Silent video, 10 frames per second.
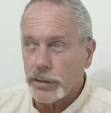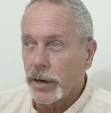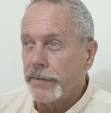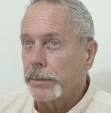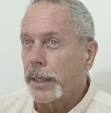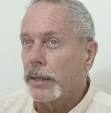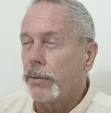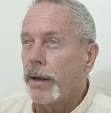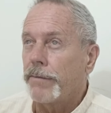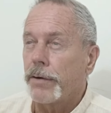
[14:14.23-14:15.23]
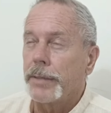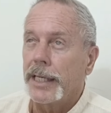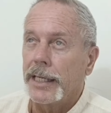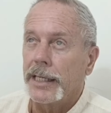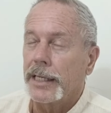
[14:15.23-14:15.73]
So everybody went from
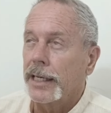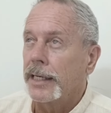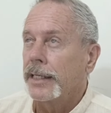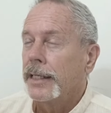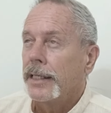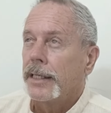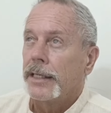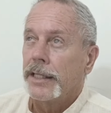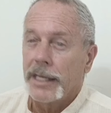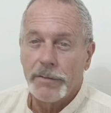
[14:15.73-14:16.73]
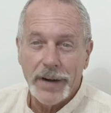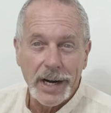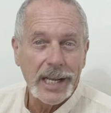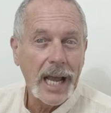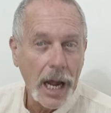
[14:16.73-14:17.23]
eating the
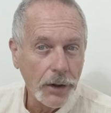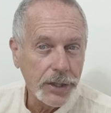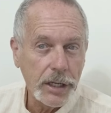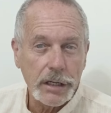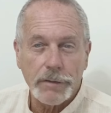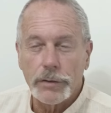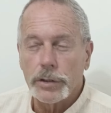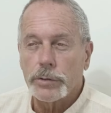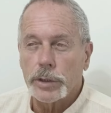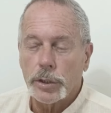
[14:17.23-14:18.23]
very healthiest foods,